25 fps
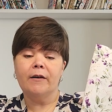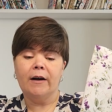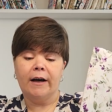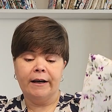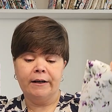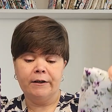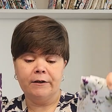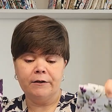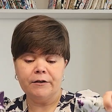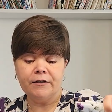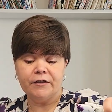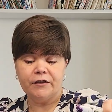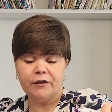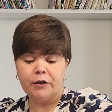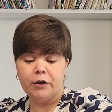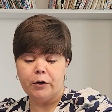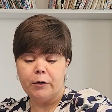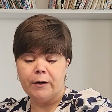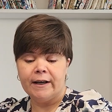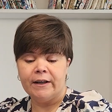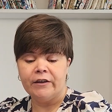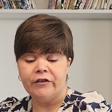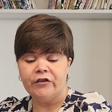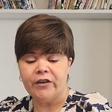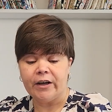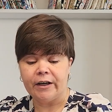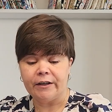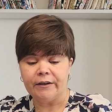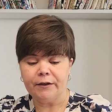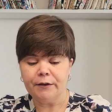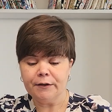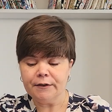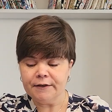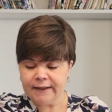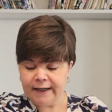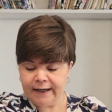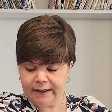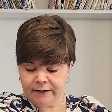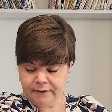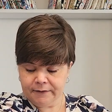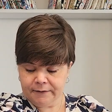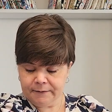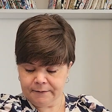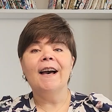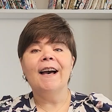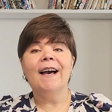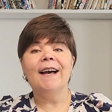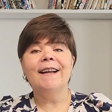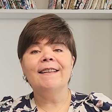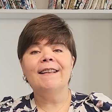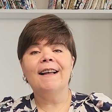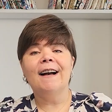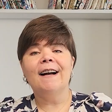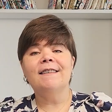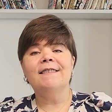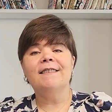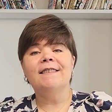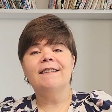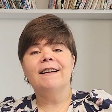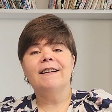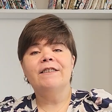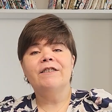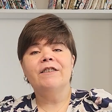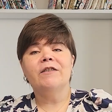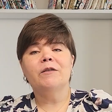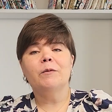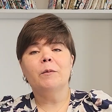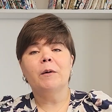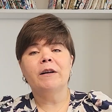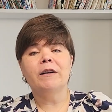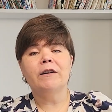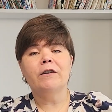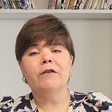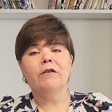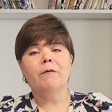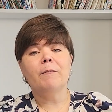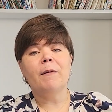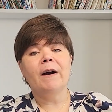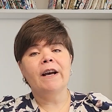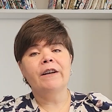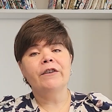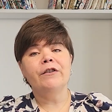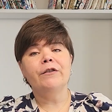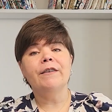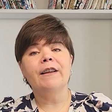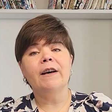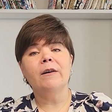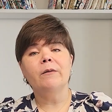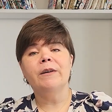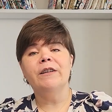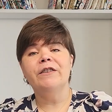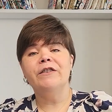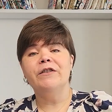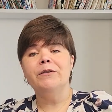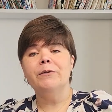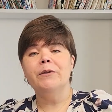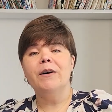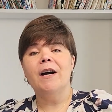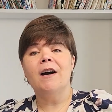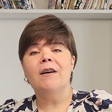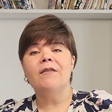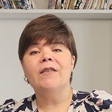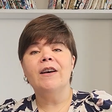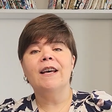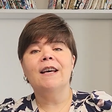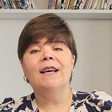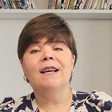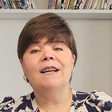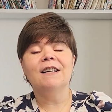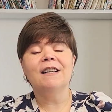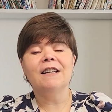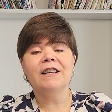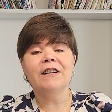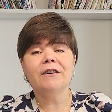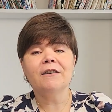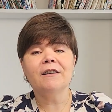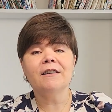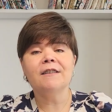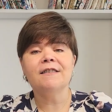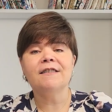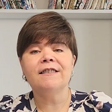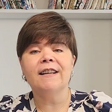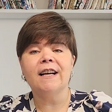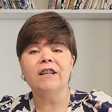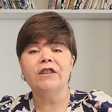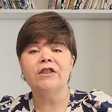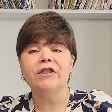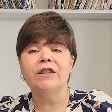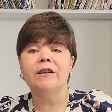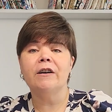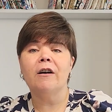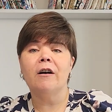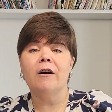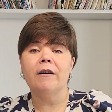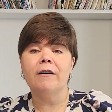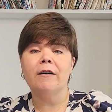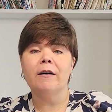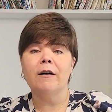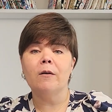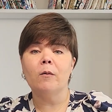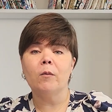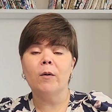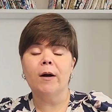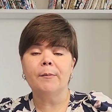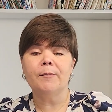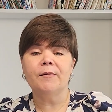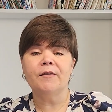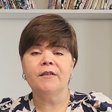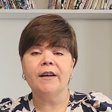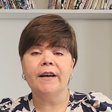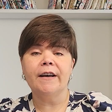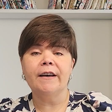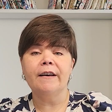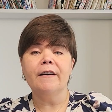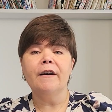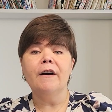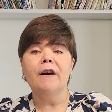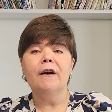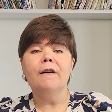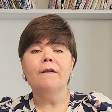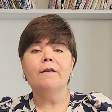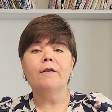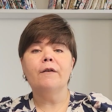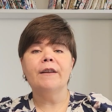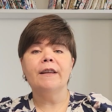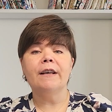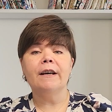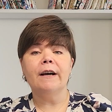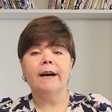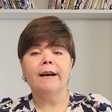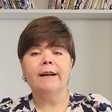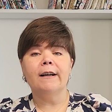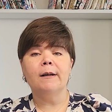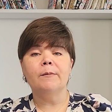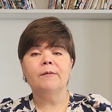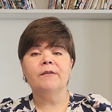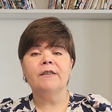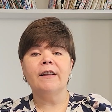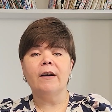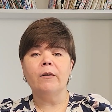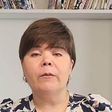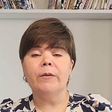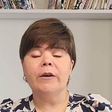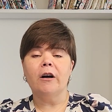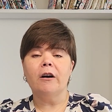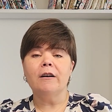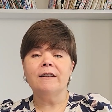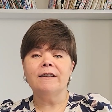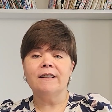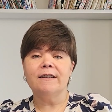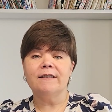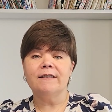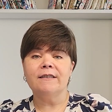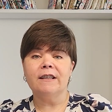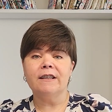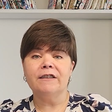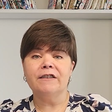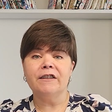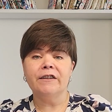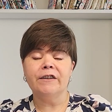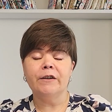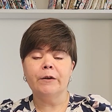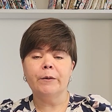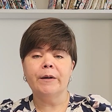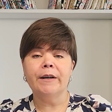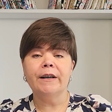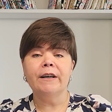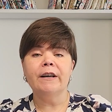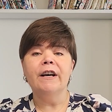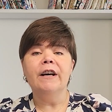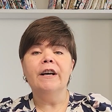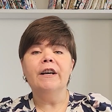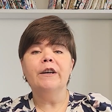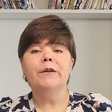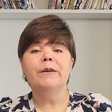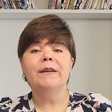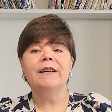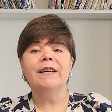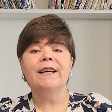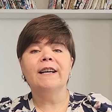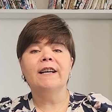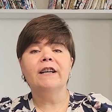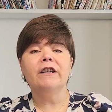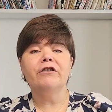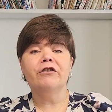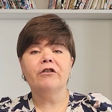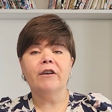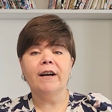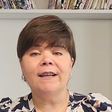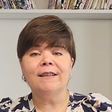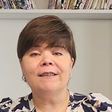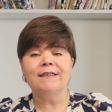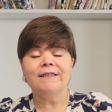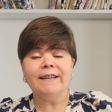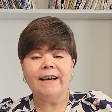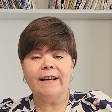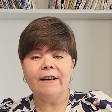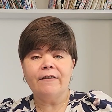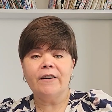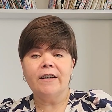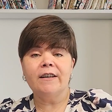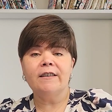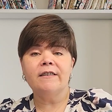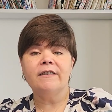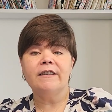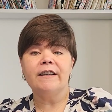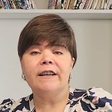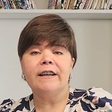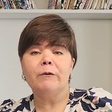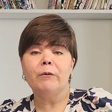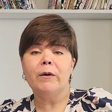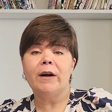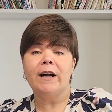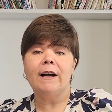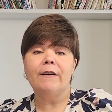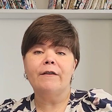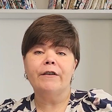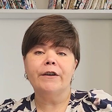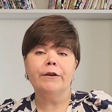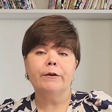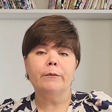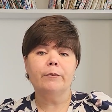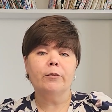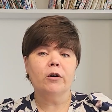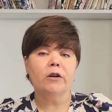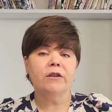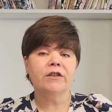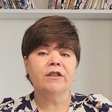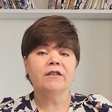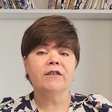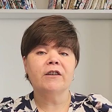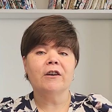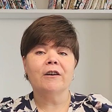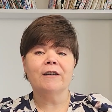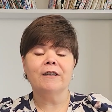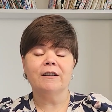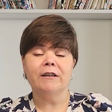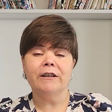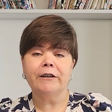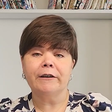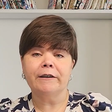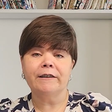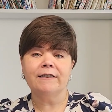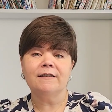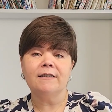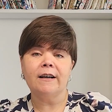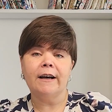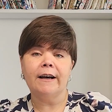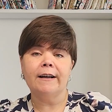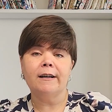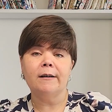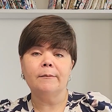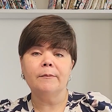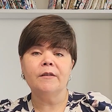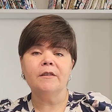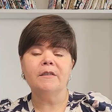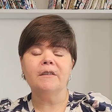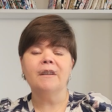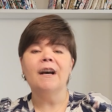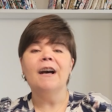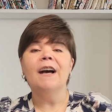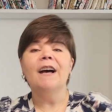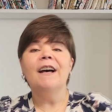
vinyls. So go ahead and check those out. And lastly, I just wanted to remind you that we do have a clearance section on our website for the items that we are discontinuing. You can get great savings whenever you purchase our clearance items.